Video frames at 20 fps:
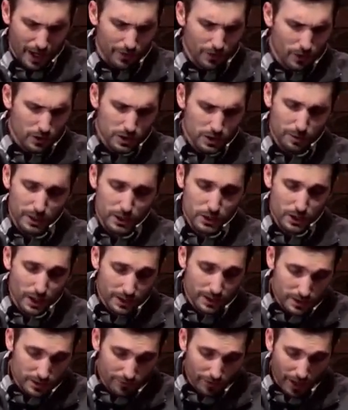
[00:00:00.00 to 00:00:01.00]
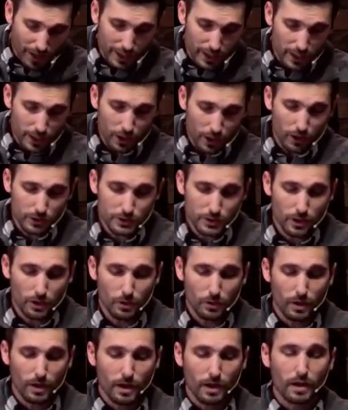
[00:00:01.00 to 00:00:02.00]
And those whom he justified, he
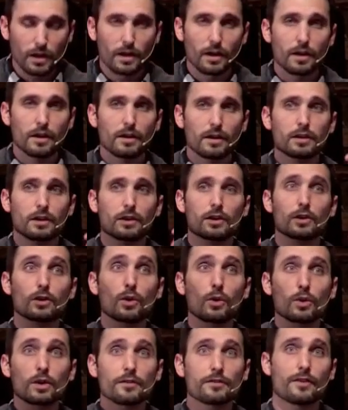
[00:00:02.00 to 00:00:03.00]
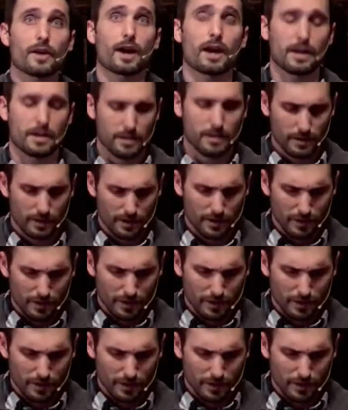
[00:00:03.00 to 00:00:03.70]
also glorified.